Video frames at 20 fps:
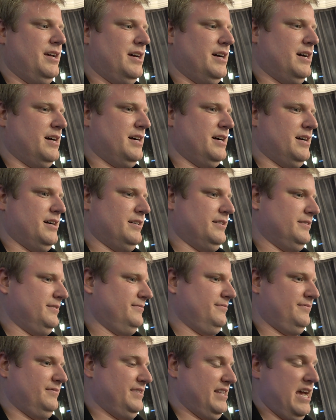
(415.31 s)
uh,
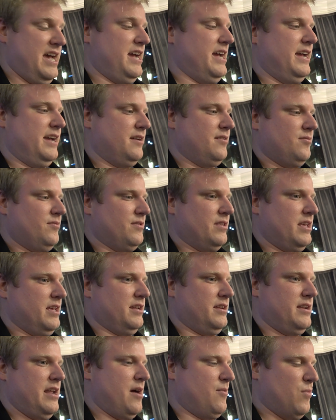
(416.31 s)
day.
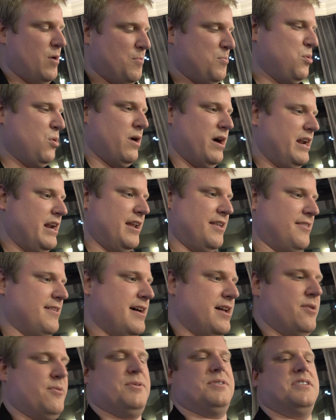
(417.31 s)
It at one point I
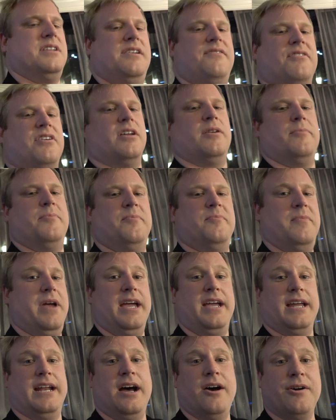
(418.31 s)
thought I wasn't even gonna
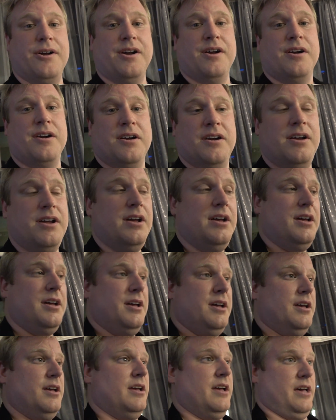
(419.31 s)
make it out here
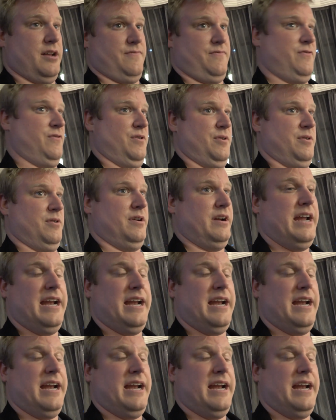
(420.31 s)
out for